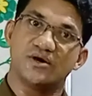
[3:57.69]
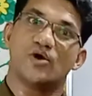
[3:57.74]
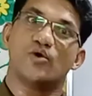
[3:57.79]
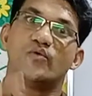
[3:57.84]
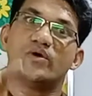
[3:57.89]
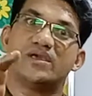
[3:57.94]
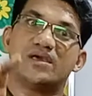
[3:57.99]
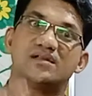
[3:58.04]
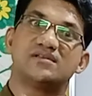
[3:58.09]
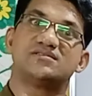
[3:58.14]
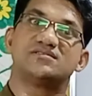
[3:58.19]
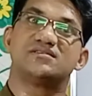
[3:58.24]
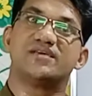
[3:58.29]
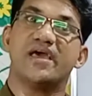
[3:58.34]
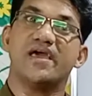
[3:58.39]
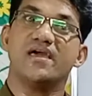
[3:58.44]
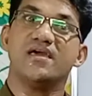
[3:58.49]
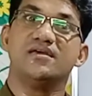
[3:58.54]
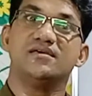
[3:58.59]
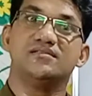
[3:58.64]
We can
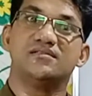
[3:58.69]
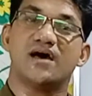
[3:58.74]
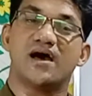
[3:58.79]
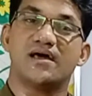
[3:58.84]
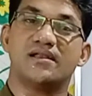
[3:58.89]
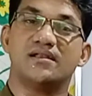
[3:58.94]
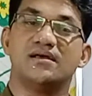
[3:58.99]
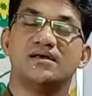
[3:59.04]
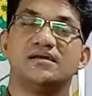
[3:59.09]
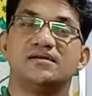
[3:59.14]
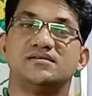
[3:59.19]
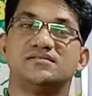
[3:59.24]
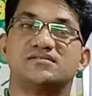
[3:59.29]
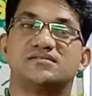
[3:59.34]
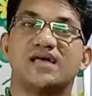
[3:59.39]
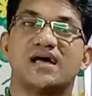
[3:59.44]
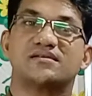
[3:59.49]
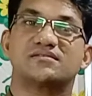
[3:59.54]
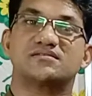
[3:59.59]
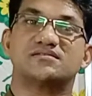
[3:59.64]
say that
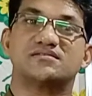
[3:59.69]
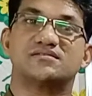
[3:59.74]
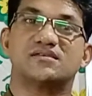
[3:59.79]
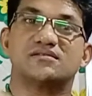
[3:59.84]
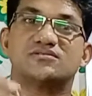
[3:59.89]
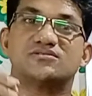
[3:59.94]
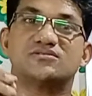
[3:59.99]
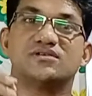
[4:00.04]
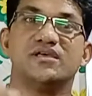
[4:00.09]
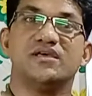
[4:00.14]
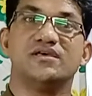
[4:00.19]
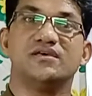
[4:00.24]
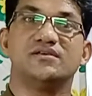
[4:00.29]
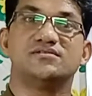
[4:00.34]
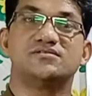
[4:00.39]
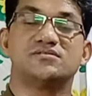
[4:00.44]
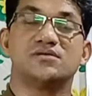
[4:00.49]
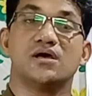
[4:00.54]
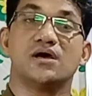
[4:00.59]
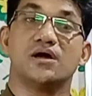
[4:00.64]
success
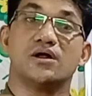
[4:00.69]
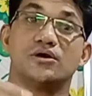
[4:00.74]
is